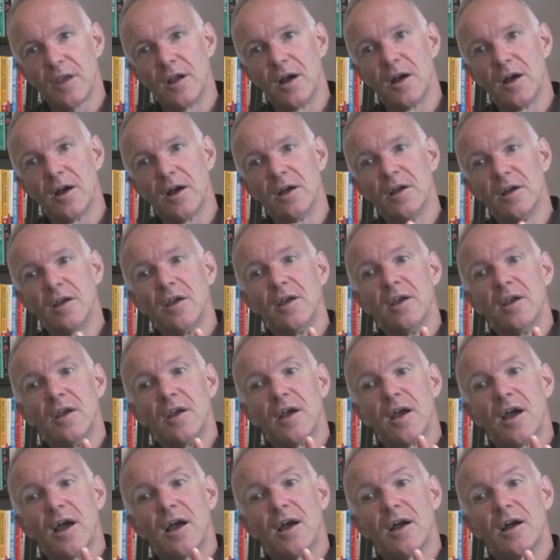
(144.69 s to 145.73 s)
uh,
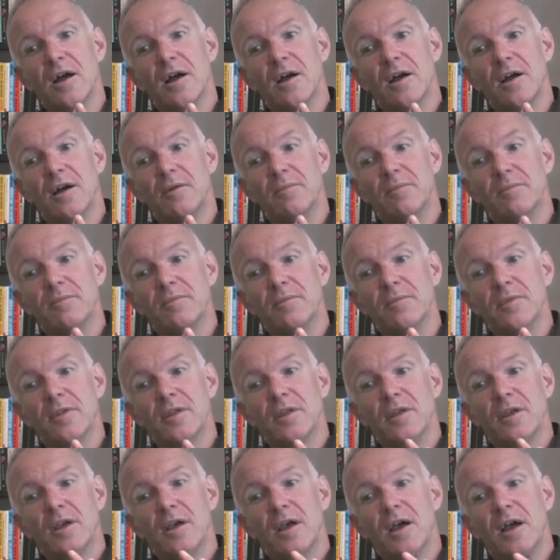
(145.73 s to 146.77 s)
um,
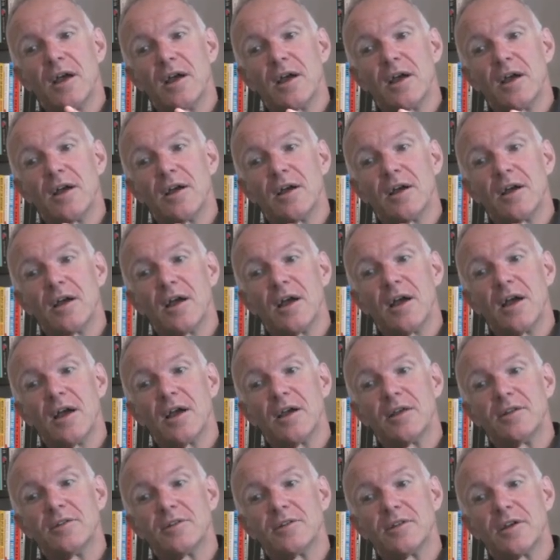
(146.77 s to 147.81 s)
uh,
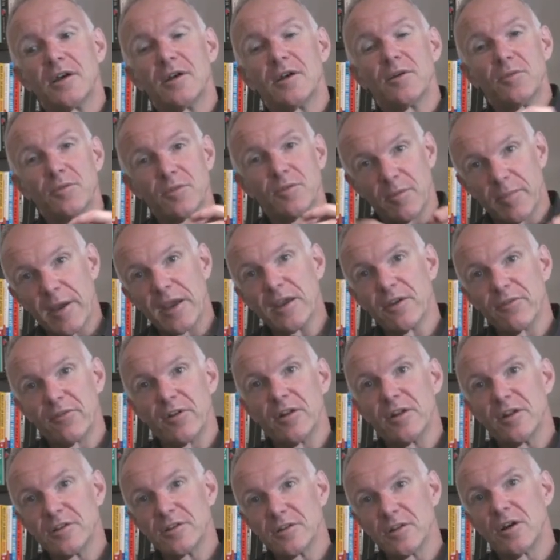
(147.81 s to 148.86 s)
and uh, the Bank of
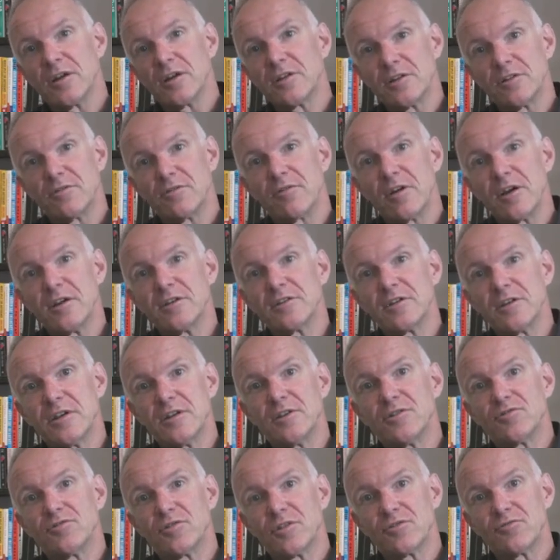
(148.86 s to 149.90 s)
England is likely to raise
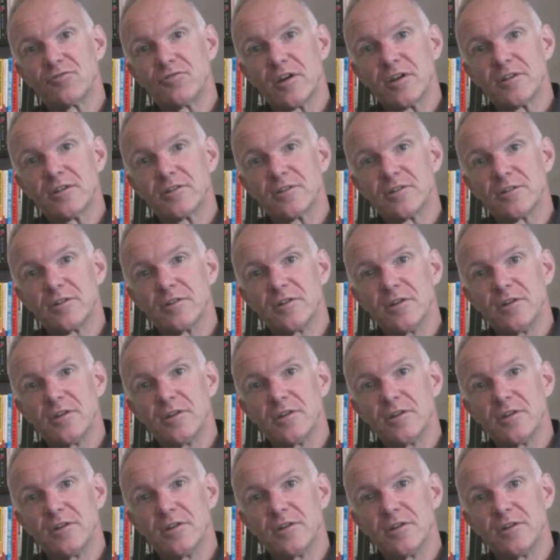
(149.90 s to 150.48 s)
interest rates.